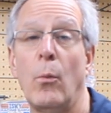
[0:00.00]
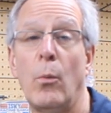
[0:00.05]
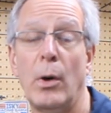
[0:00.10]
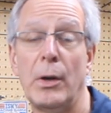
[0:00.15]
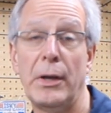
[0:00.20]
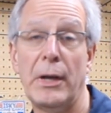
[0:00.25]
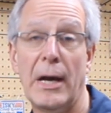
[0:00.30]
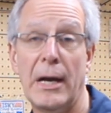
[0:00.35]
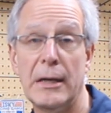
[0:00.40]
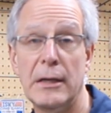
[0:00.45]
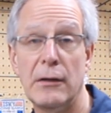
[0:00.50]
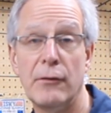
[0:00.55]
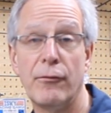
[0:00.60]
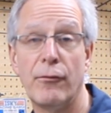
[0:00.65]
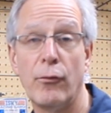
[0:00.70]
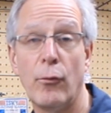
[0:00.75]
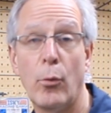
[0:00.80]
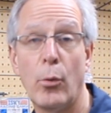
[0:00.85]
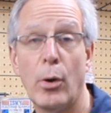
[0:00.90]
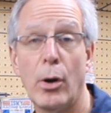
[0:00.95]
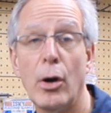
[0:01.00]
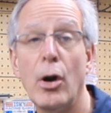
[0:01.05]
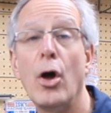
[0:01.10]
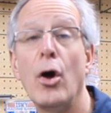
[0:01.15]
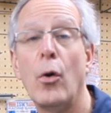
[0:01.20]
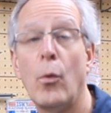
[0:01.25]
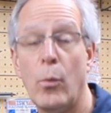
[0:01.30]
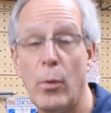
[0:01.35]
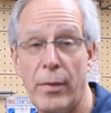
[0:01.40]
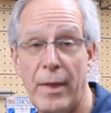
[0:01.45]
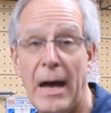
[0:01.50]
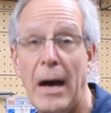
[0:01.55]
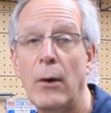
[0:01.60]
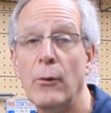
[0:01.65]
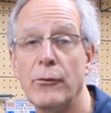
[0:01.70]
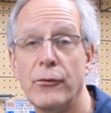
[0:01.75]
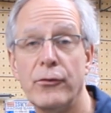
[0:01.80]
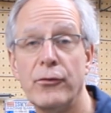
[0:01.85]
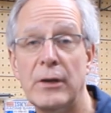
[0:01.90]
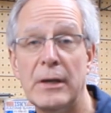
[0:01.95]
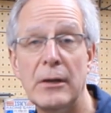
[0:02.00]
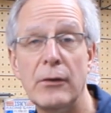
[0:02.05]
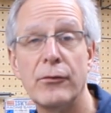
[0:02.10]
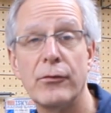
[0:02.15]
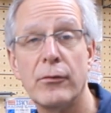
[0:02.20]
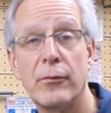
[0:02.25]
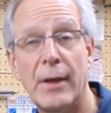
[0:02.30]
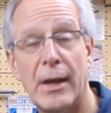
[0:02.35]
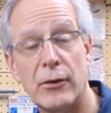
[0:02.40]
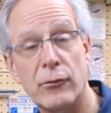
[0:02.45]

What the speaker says: 194 without seats.